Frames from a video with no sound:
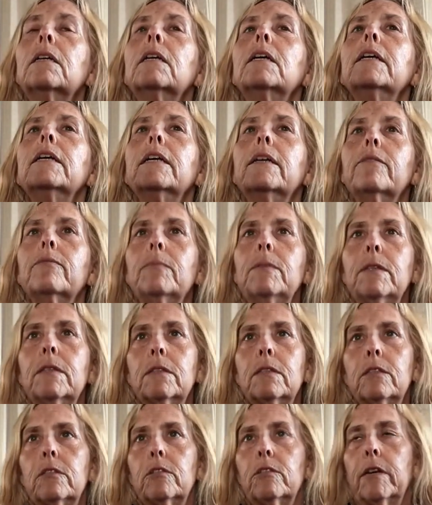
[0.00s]
give me the
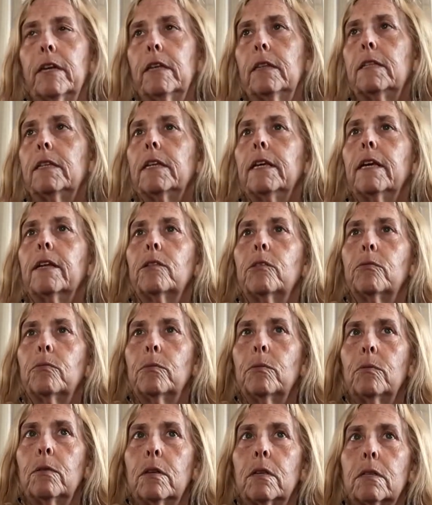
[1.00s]
strength to get
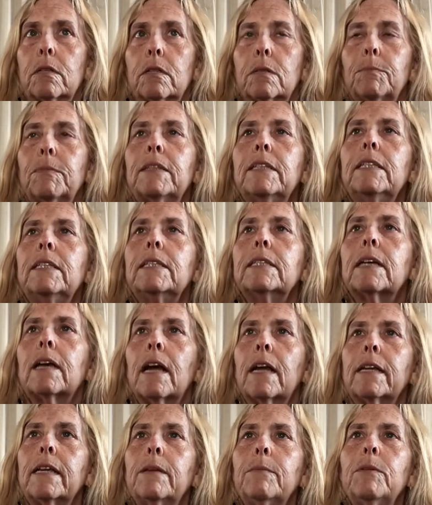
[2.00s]
through this. Please,
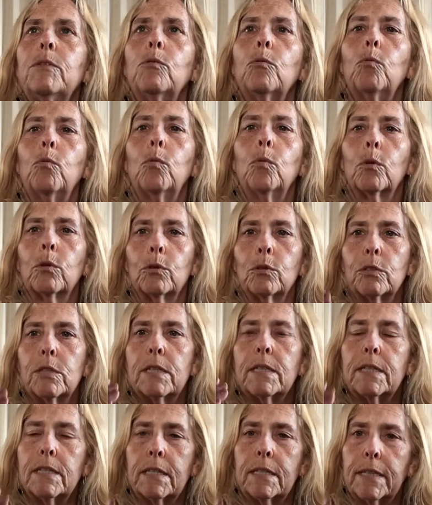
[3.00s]
God, give me the words
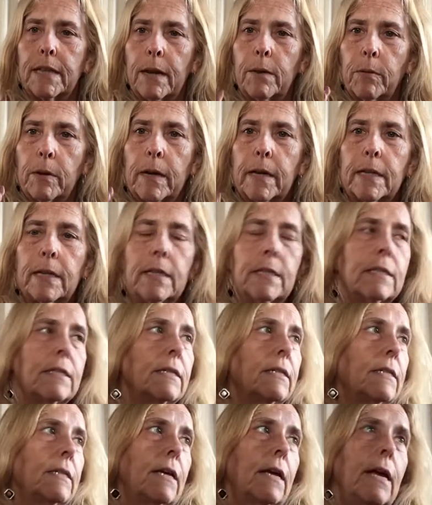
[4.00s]
to say what I need to
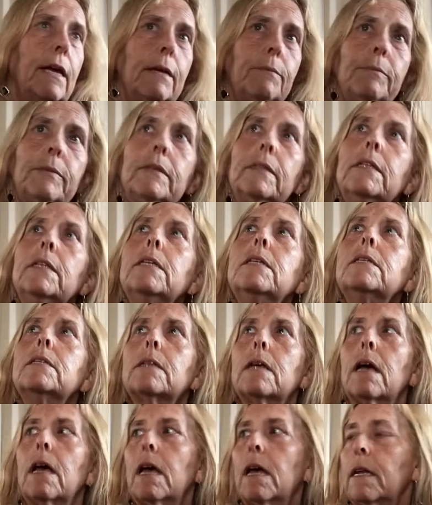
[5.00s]
say. Please,
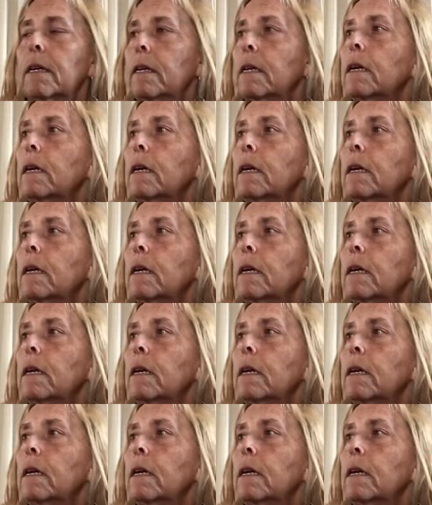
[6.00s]
God,